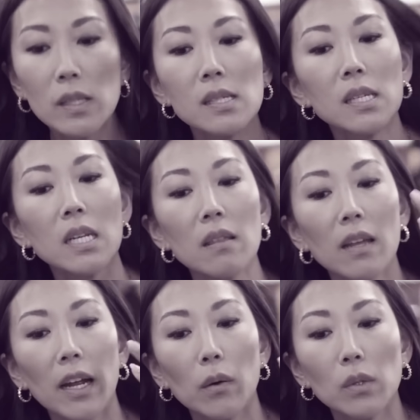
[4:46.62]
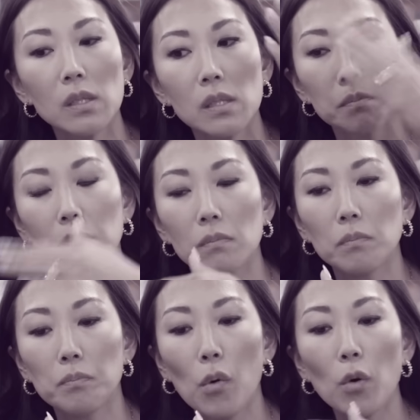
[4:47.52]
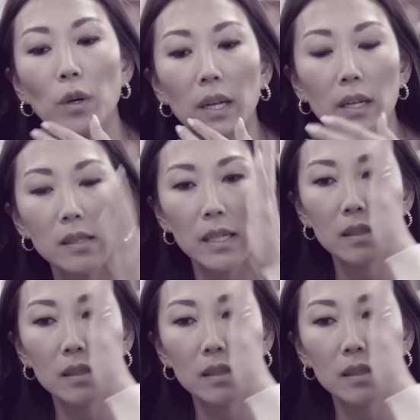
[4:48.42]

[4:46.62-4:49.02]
The city that I was born in is